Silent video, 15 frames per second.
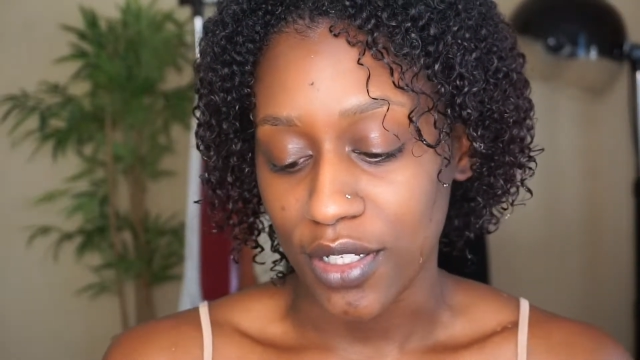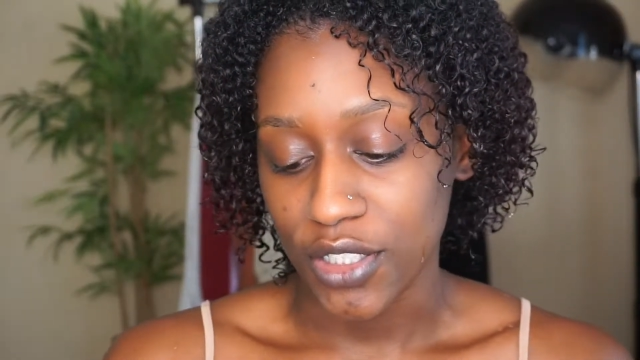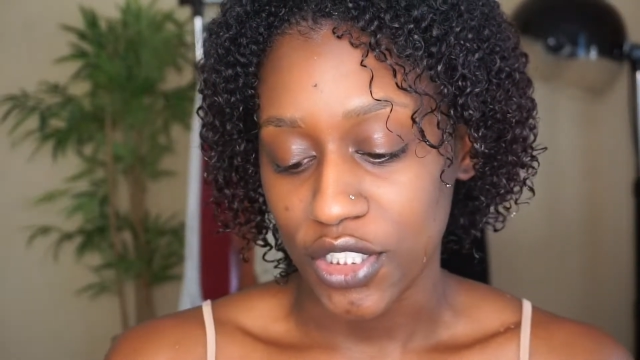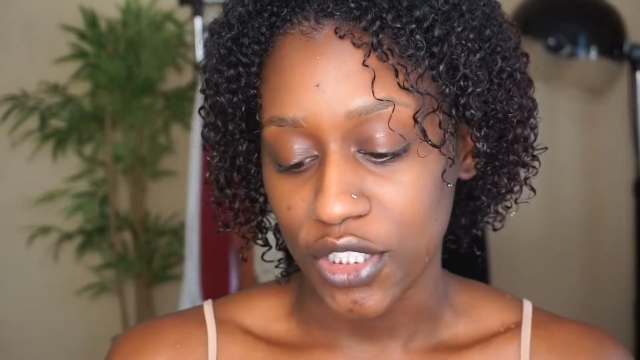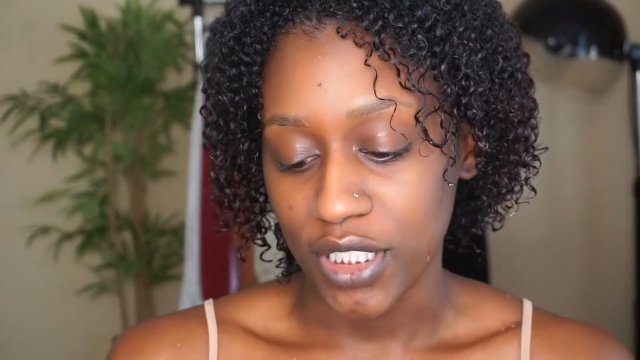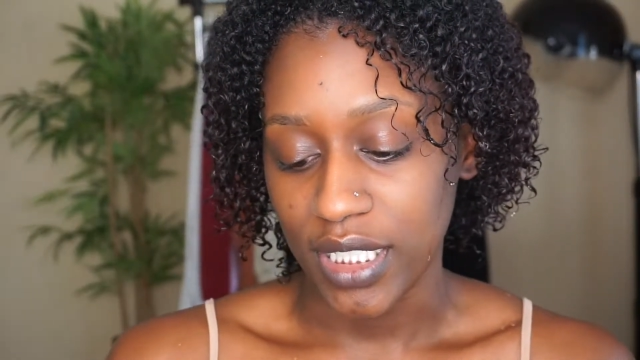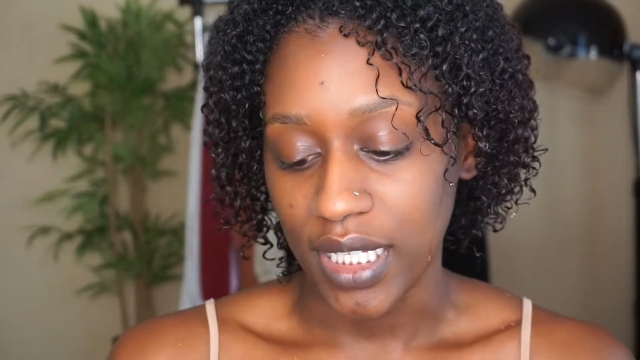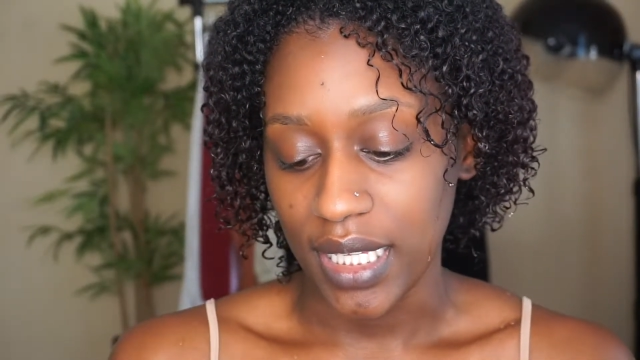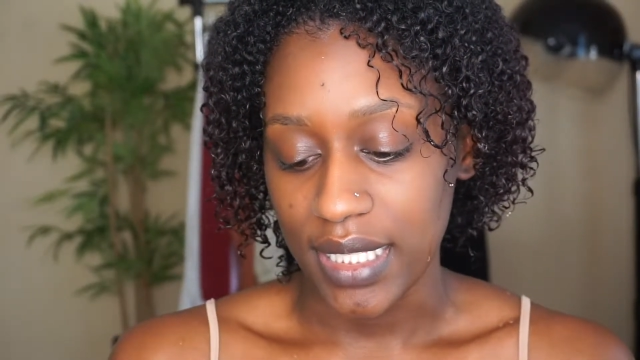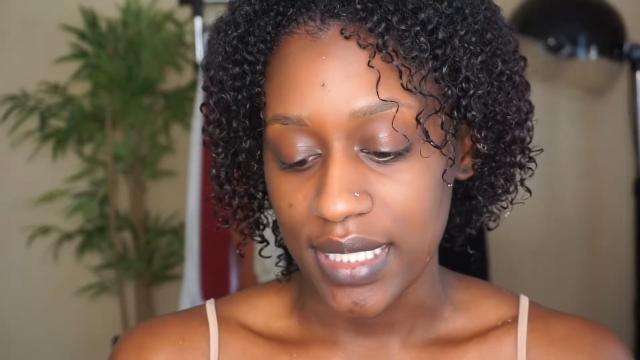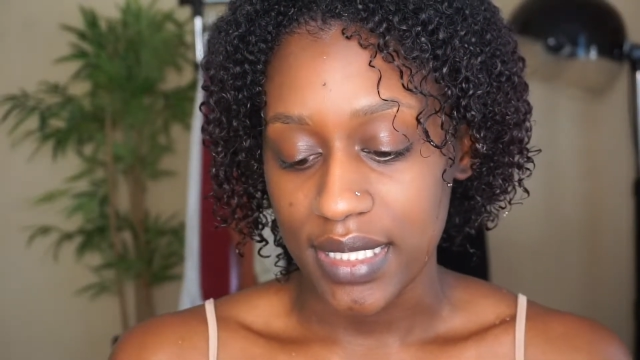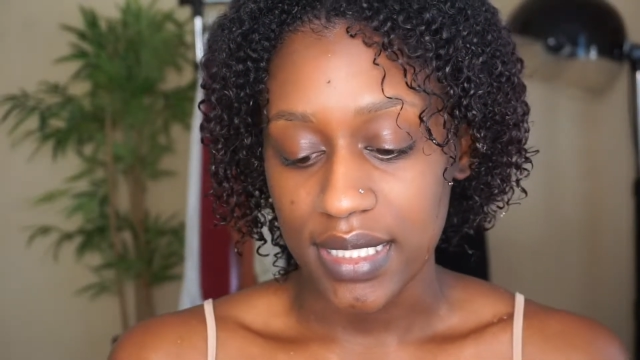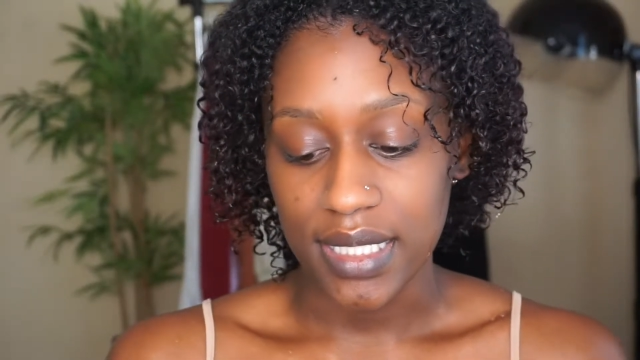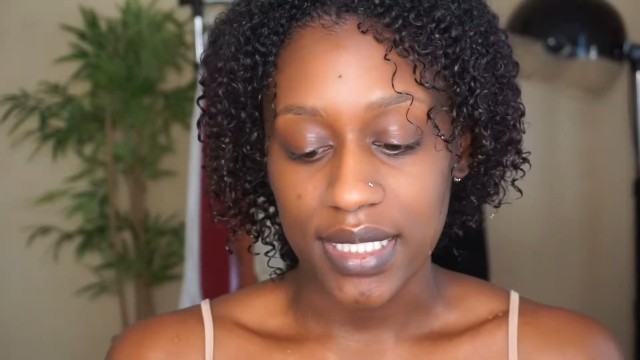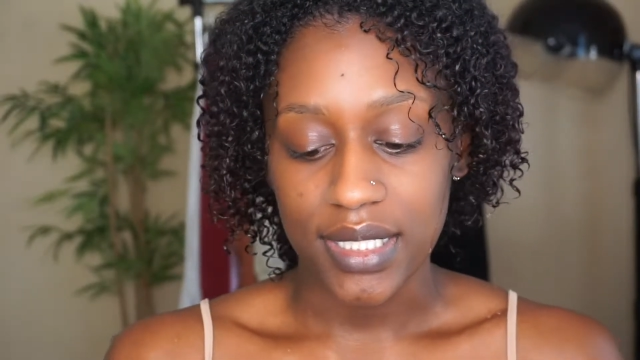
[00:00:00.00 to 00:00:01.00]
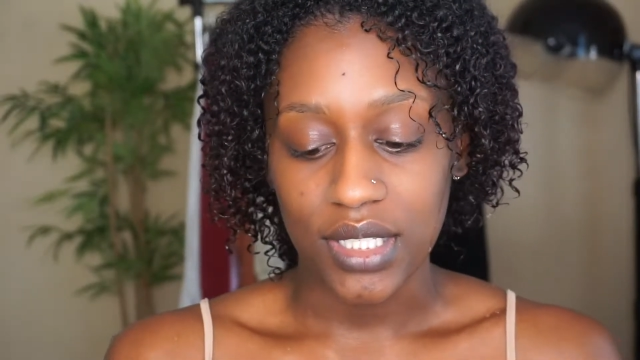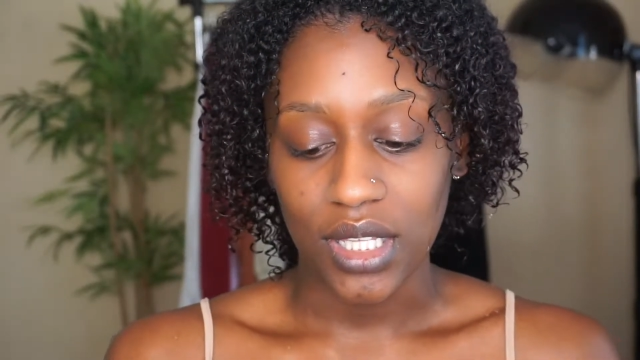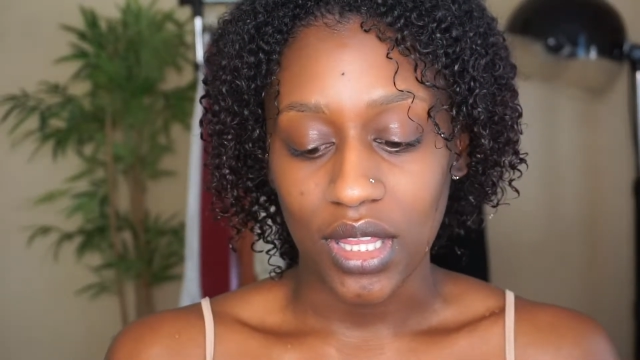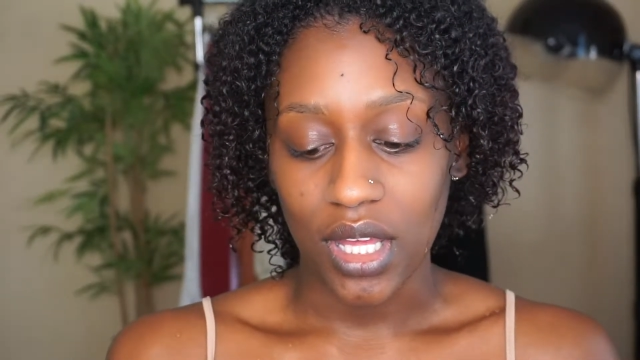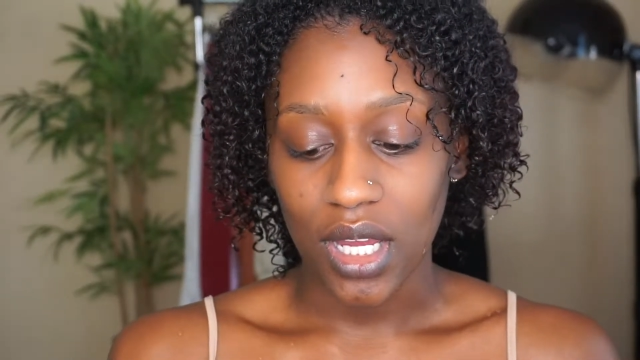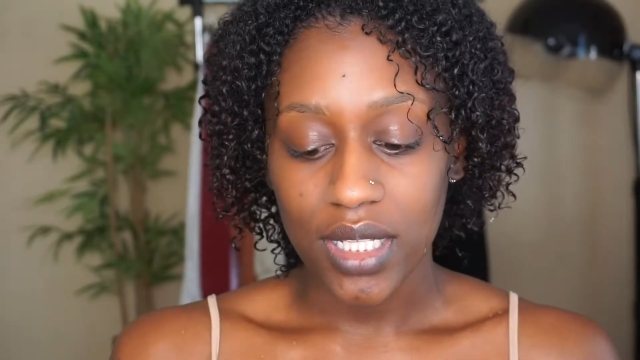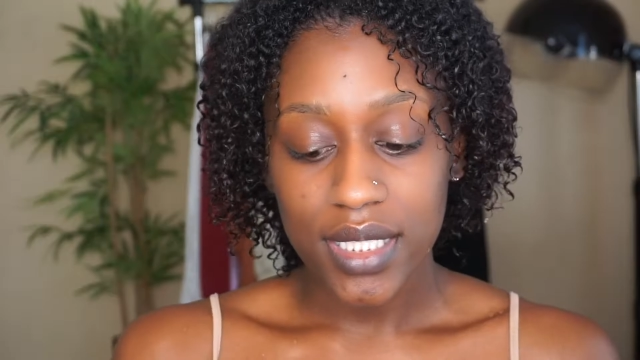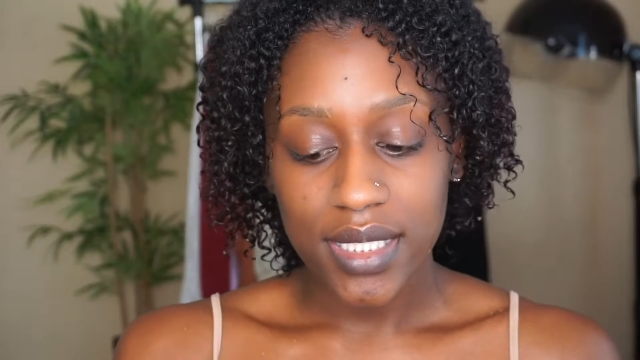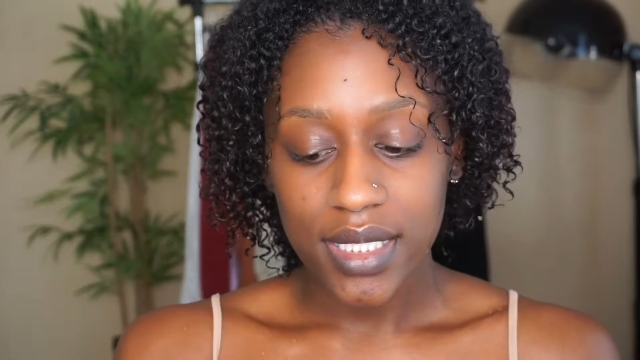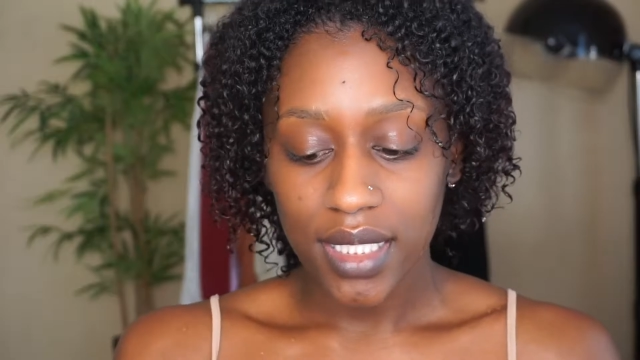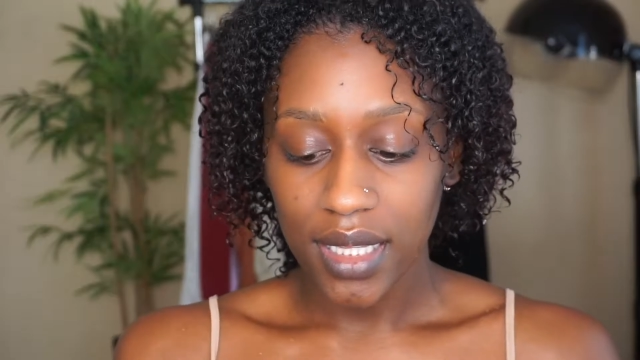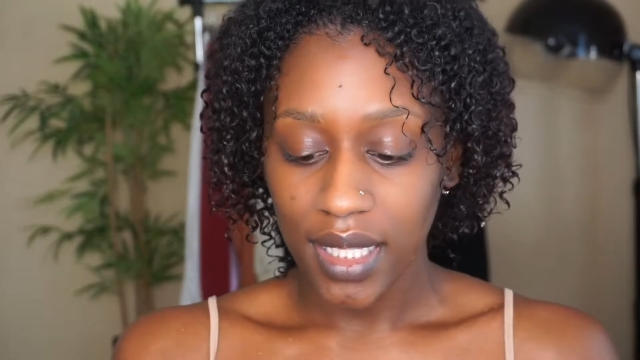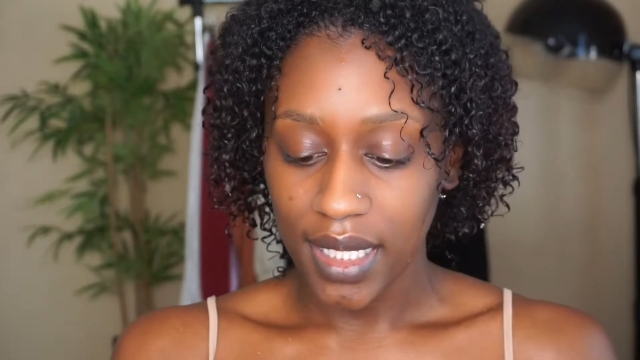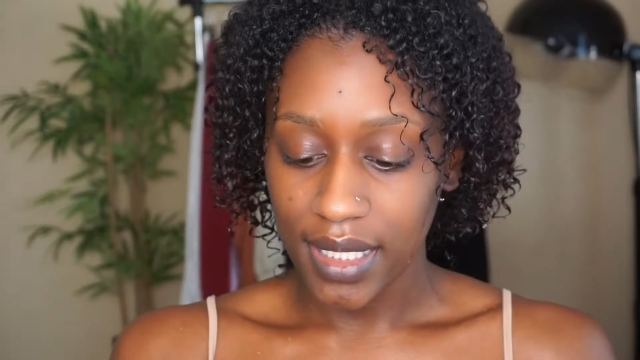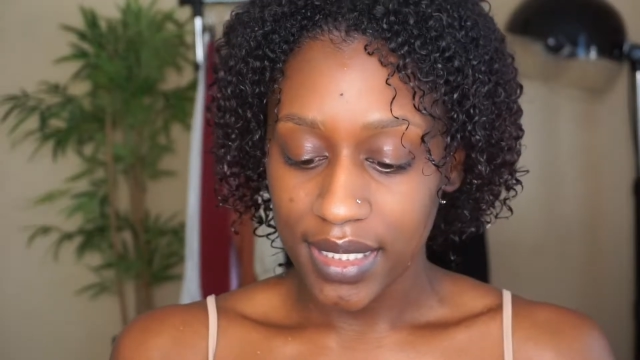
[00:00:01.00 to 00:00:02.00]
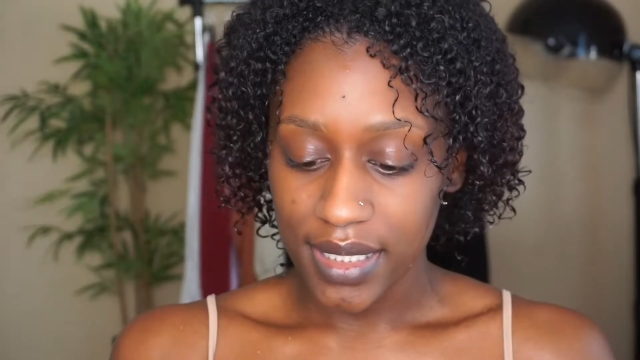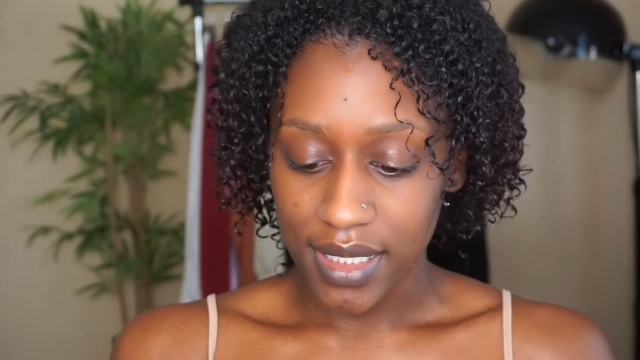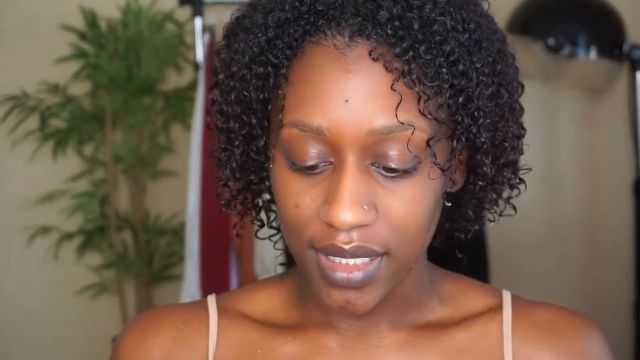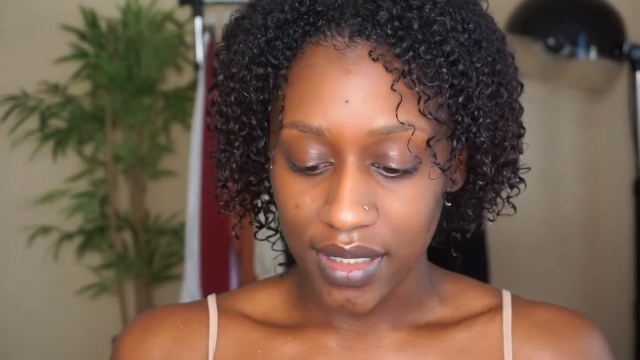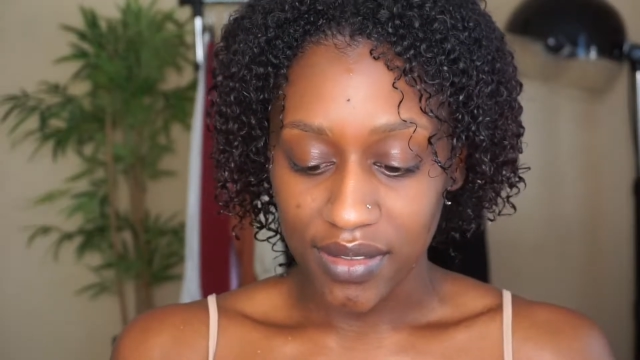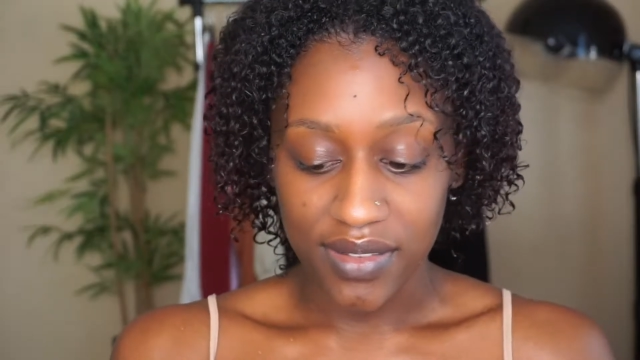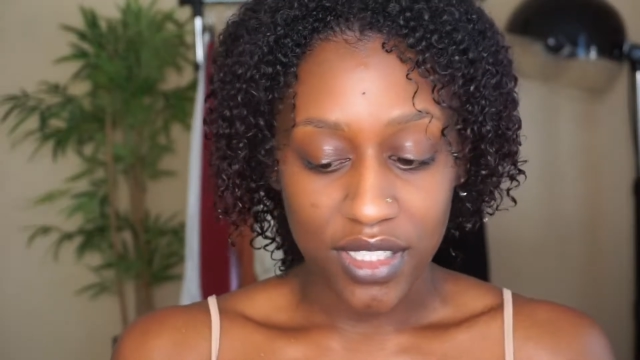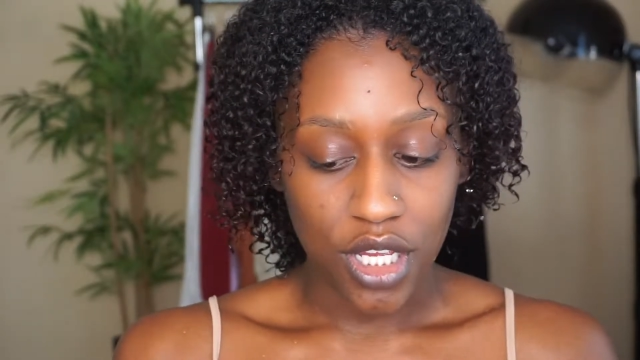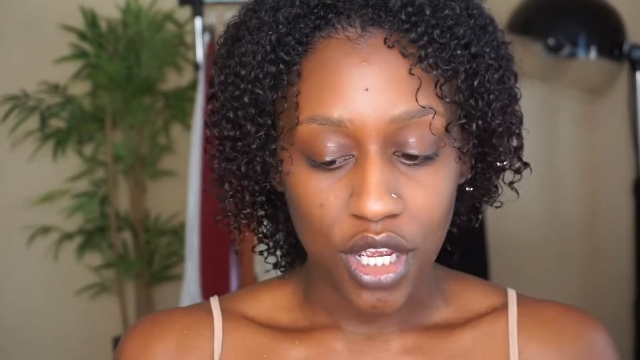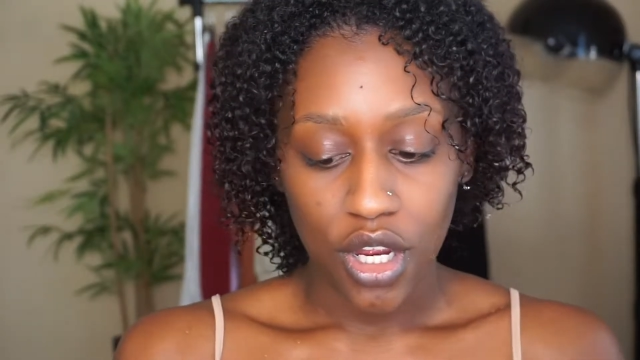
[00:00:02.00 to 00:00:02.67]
Tree is the Salon Selectives